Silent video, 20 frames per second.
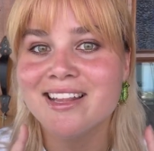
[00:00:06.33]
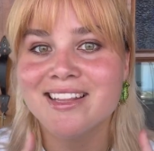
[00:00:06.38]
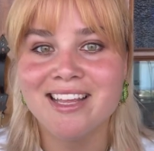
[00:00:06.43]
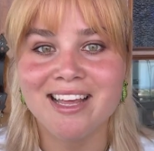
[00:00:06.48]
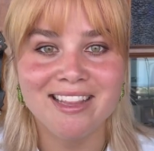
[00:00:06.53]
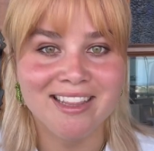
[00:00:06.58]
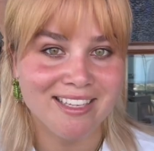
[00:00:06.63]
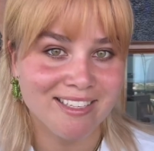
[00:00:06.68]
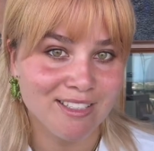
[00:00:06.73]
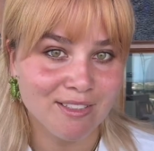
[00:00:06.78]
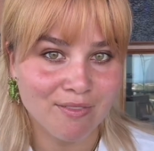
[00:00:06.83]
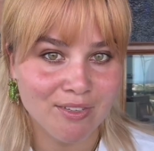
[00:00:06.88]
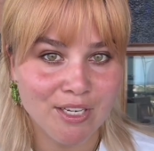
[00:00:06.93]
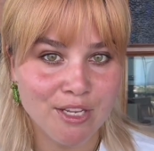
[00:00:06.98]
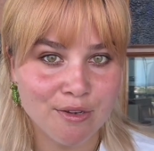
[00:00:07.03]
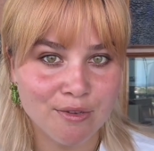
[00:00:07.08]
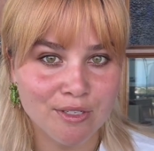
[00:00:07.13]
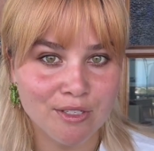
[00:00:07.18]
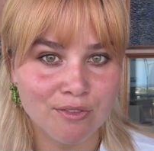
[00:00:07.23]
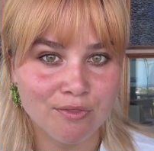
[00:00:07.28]
then this
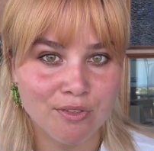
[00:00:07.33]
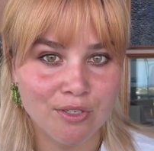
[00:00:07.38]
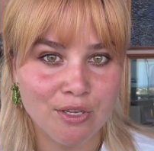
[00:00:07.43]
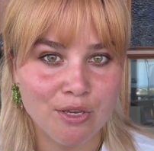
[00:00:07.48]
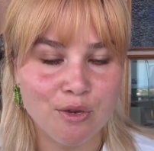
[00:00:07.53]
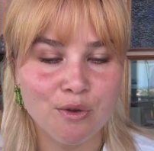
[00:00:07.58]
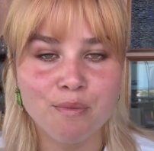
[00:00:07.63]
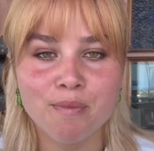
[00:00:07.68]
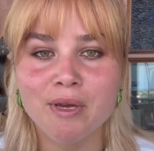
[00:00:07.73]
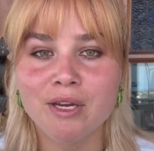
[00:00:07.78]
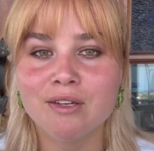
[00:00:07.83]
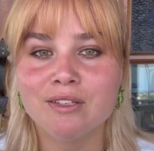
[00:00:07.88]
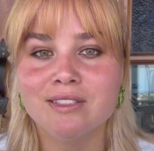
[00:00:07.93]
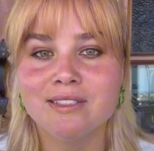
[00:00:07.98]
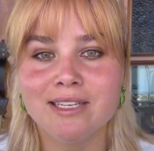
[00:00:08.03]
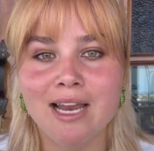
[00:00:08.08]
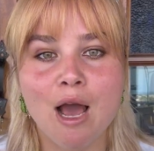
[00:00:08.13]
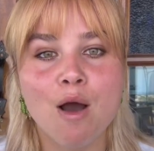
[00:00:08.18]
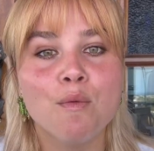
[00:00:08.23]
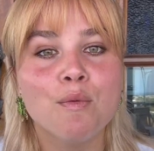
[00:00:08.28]
video is for you,
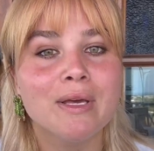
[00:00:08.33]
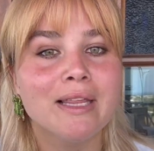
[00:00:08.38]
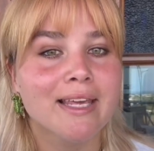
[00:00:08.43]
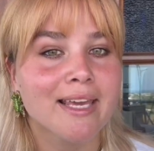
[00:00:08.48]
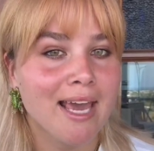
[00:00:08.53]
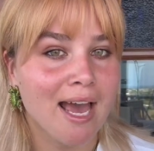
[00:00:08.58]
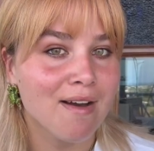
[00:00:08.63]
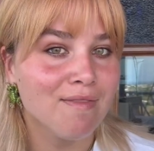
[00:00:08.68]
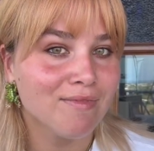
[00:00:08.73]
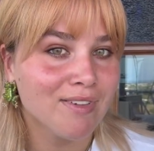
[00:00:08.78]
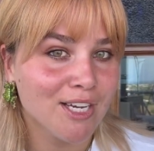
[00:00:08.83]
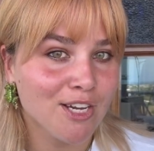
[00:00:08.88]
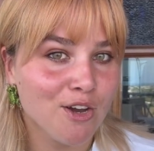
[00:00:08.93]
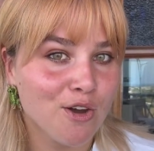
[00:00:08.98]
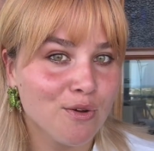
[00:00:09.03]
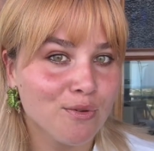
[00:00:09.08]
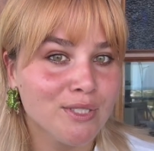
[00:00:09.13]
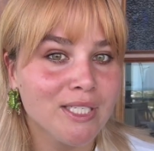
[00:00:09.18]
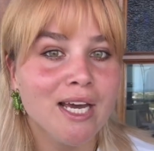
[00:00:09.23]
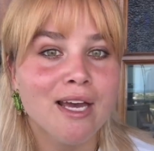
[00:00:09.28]
because now with Canva
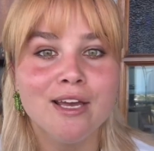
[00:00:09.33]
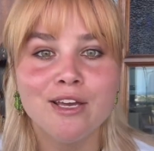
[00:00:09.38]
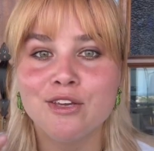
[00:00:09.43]
Code,